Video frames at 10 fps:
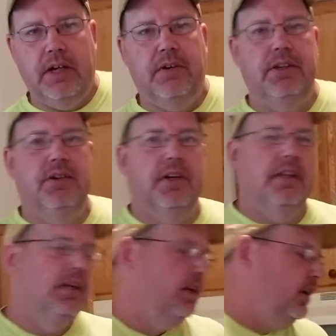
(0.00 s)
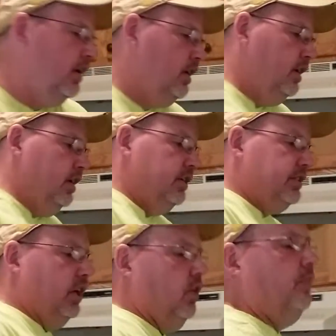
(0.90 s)
how you want to do it.
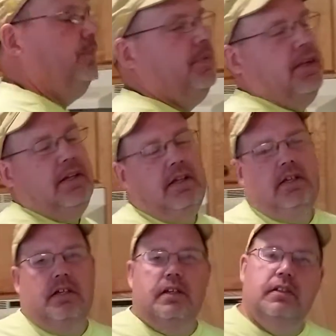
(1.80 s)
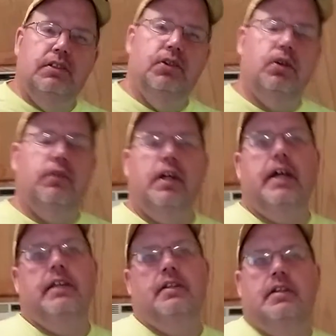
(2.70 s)
So, do it
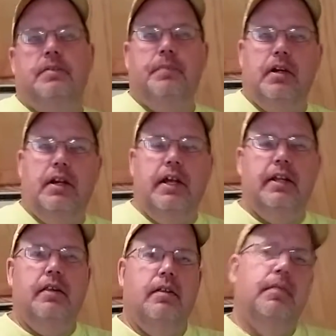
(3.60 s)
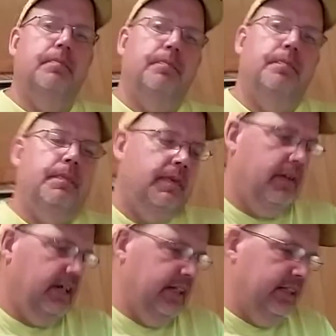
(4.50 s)
overnight, marinate it.
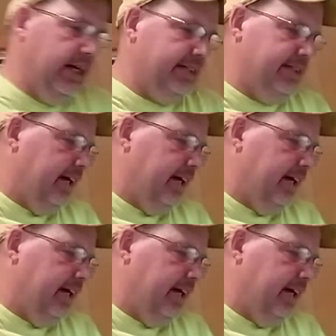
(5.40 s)
Next